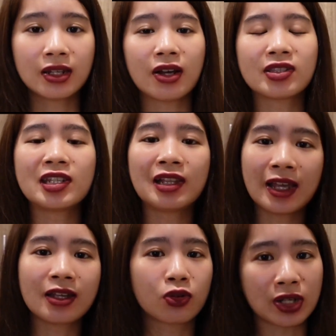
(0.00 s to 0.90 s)
Now,
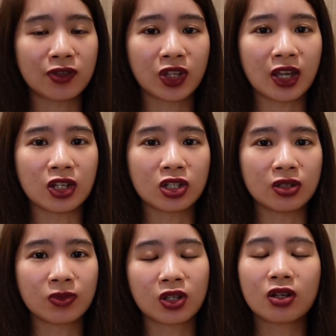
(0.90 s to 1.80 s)
delaying
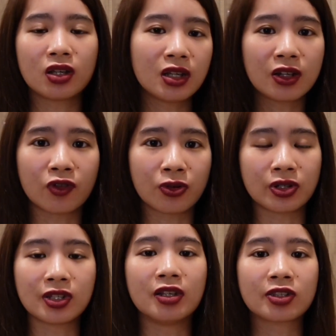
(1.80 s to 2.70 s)
gratification, it of
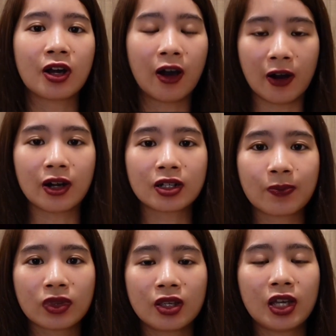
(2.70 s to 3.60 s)
course is hard.
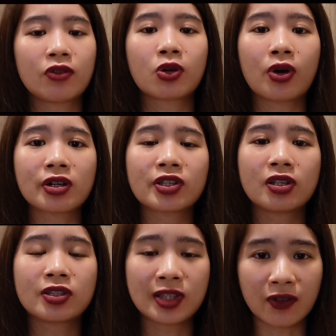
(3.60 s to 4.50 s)
It requires
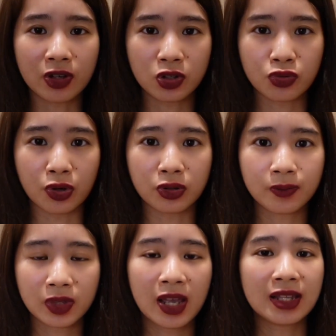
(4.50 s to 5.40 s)
self-control,
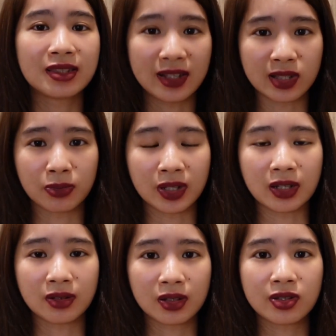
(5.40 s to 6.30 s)

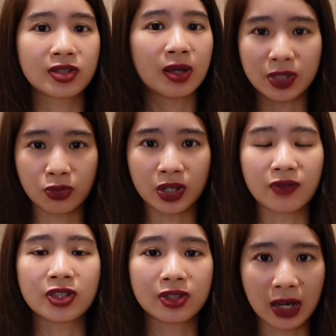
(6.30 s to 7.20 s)
discipline, some degree
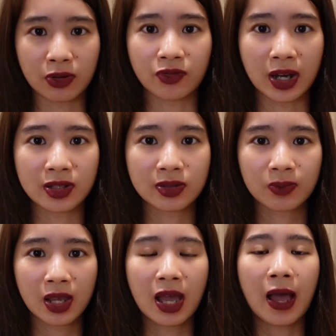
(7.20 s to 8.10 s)
of sacrifice.
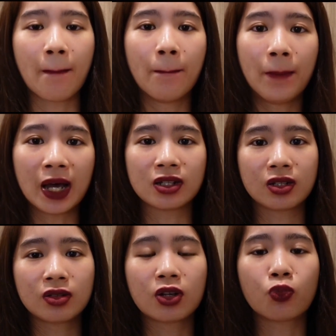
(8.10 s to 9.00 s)
But
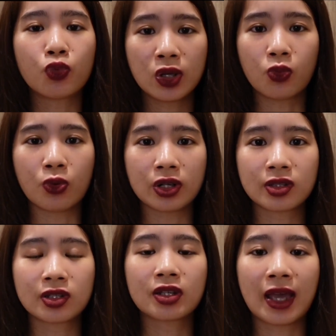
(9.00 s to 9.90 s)
the
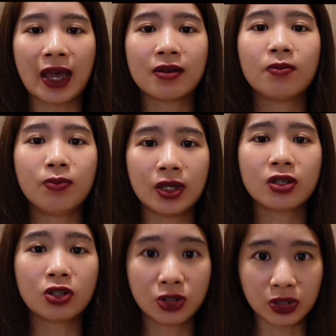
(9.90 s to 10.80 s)
rewards can
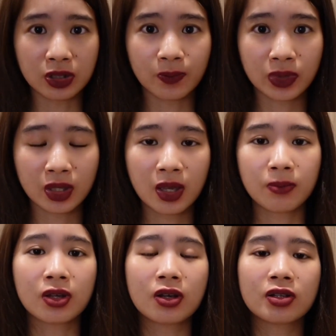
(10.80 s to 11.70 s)
be good,
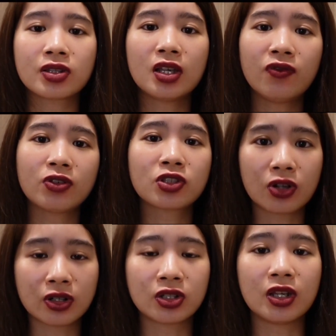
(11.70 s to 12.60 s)
because if you
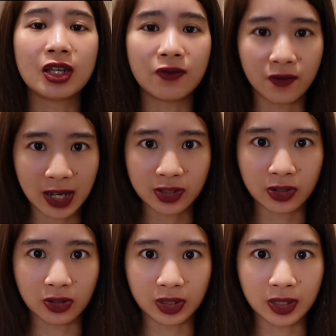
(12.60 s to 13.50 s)
start to
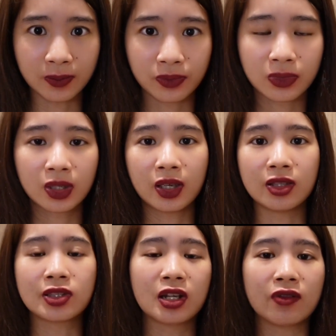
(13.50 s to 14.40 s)
invest early
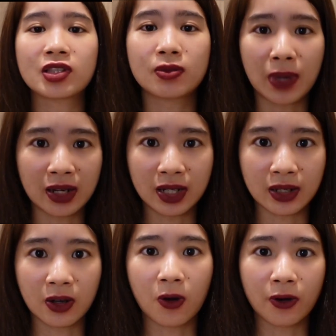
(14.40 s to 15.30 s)
instead of
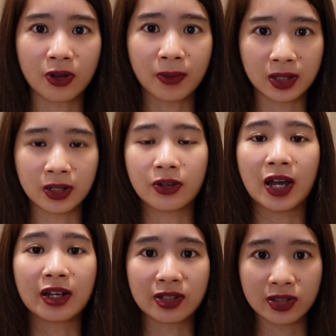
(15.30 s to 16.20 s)
spending all your money on
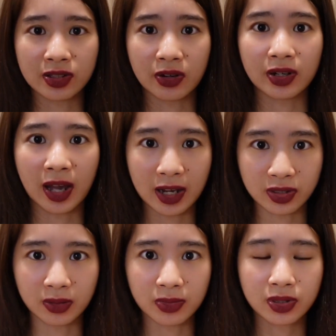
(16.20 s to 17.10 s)
unnecessary
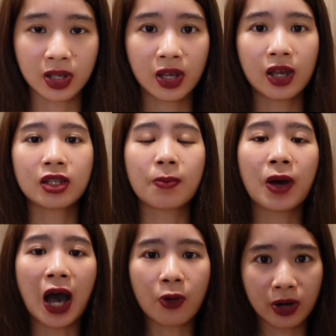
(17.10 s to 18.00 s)
items, the
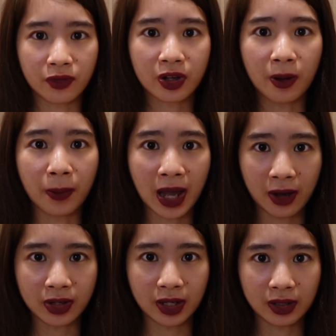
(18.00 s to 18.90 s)
power of
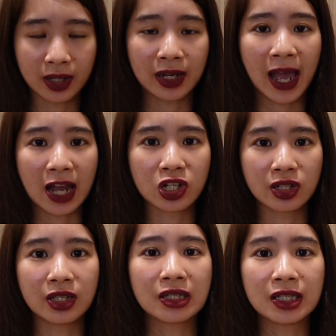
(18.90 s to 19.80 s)
compounding can
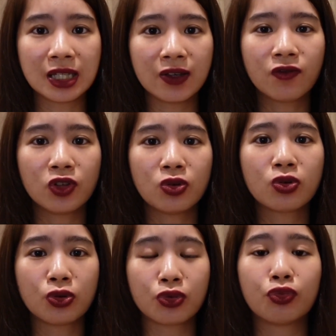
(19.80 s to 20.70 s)
actually give you
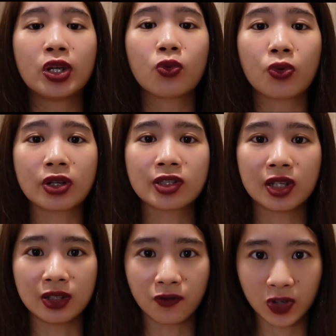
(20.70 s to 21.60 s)
good
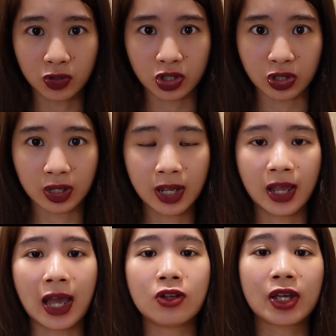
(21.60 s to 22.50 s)
rewards in the future,
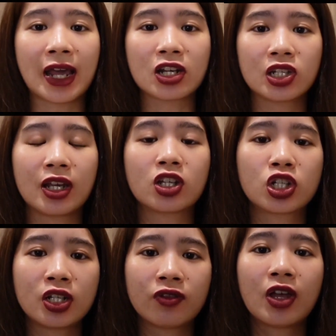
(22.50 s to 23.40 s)
and you can actually
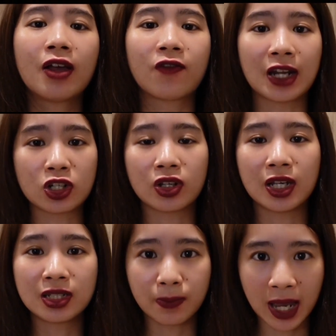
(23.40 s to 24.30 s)
achieve financial
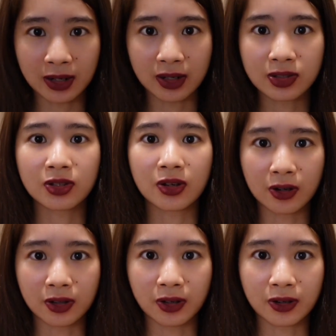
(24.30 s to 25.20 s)
independence
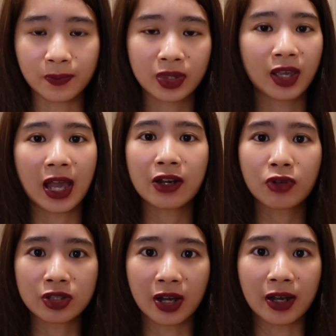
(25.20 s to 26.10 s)
earlier and
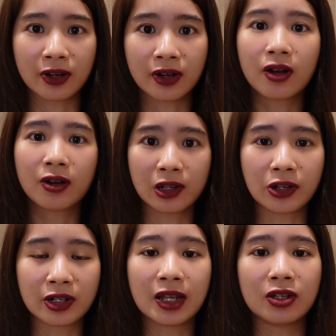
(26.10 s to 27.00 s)
retire
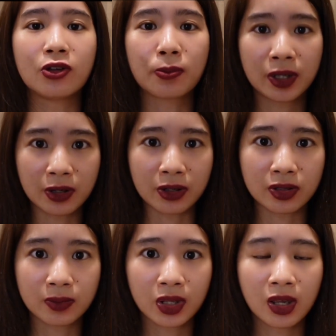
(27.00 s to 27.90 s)
earlier than your
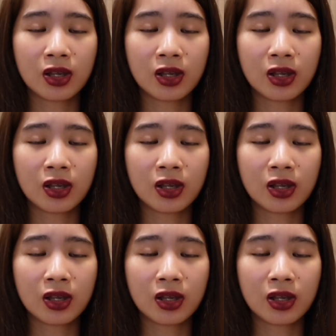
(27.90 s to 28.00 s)
peers.